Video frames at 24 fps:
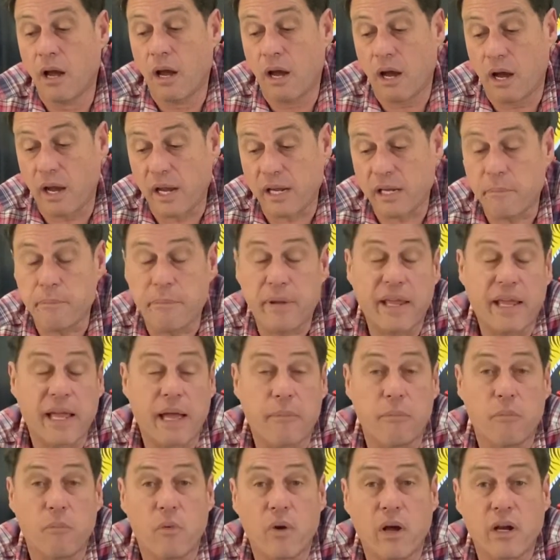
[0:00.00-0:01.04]
I can pick
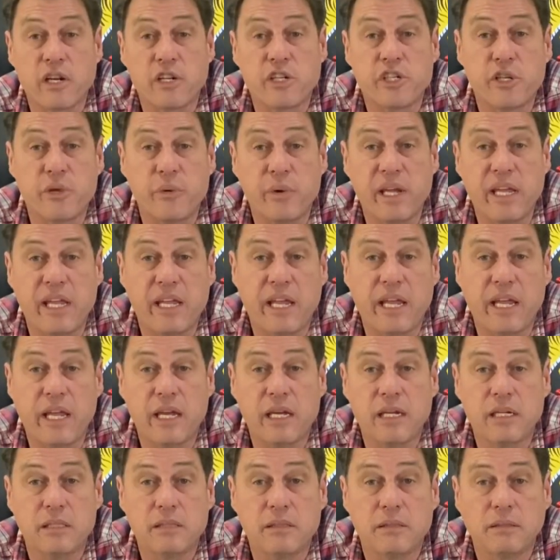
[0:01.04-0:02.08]
up 1 or 2 a
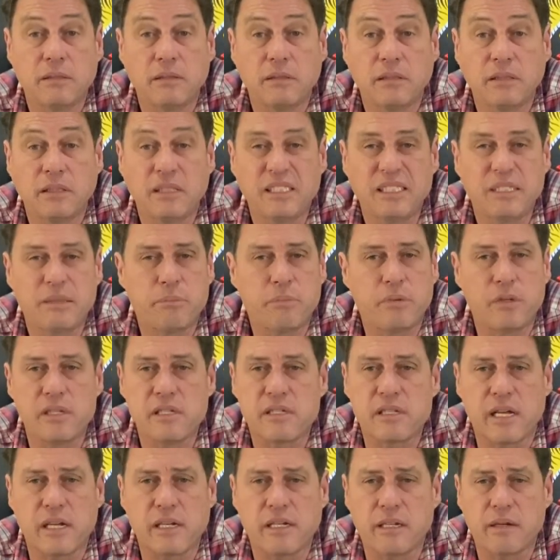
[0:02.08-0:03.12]
year. Please
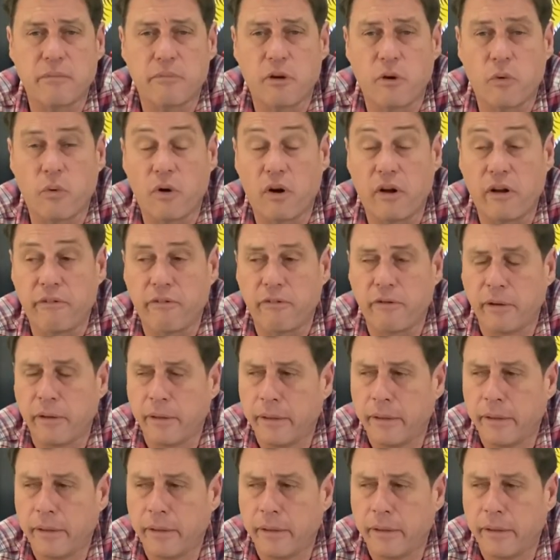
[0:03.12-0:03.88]
don't tell my wife.